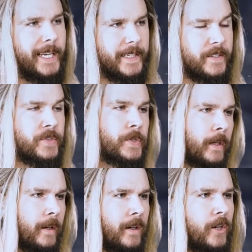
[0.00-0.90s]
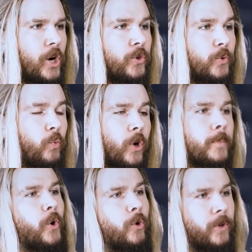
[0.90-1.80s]
light. It's called a
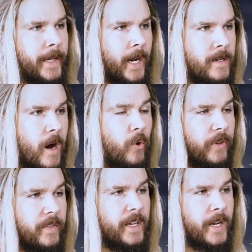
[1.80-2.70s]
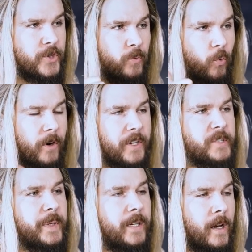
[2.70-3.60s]
wormhole, and I know that the engine
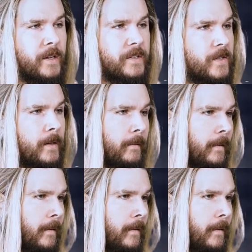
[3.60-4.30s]
works because